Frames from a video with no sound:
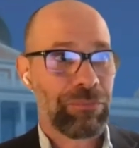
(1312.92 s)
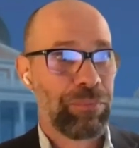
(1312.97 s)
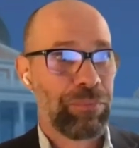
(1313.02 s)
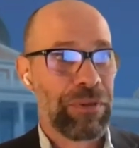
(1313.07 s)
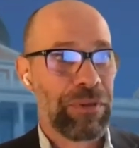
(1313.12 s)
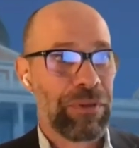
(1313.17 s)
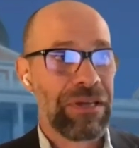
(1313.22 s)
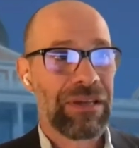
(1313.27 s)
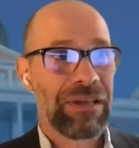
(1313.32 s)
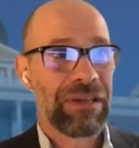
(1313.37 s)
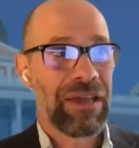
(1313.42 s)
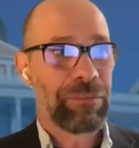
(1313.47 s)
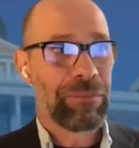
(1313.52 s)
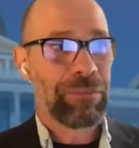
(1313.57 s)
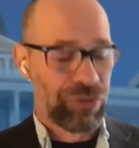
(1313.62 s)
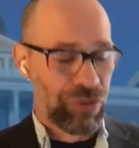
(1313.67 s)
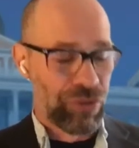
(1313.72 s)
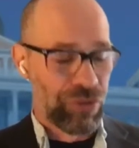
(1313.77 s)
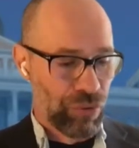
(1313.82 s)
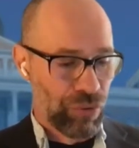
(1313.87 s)
being
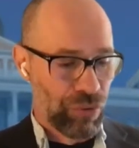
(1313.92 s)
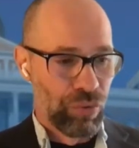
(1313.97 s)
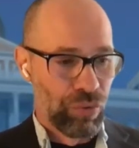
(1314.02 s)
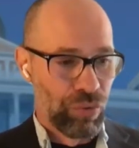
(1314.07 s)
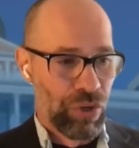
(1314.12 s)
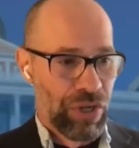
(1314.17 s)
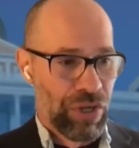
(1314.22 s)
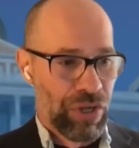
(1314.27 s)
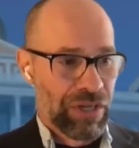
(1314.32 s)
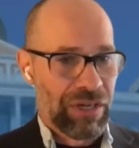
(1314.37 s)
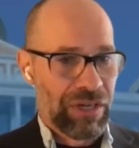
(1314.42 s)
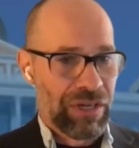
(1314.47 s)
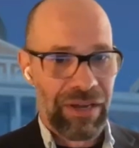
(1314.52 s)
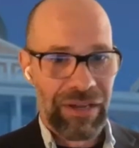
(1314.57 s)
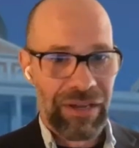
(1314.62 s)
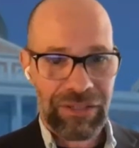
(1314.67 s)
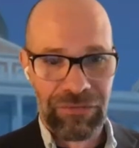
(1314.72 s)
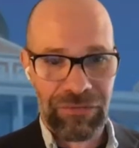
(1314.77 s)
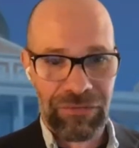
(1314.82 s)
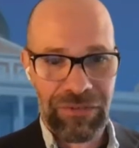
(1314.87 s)
able to
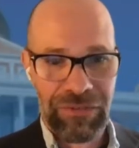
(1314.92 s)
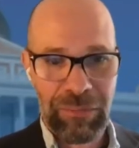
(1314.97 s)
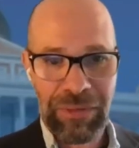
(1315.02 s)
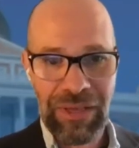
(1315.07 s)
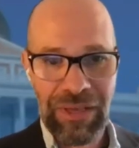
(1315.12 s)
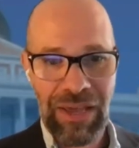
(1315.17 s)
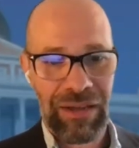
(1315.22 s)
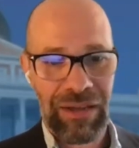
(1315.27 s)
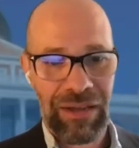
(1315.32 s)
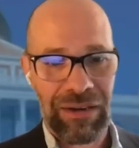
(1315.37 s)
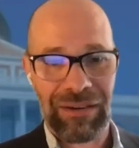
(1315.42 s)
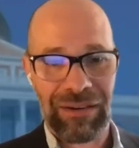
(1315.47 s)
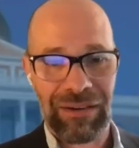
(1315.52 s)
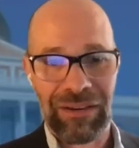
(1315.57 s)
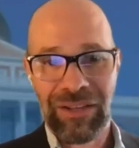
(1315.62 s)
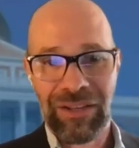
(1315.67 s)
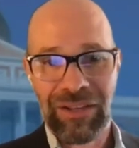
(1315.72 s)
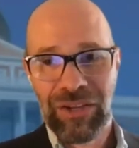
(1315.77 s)
connect to VPN,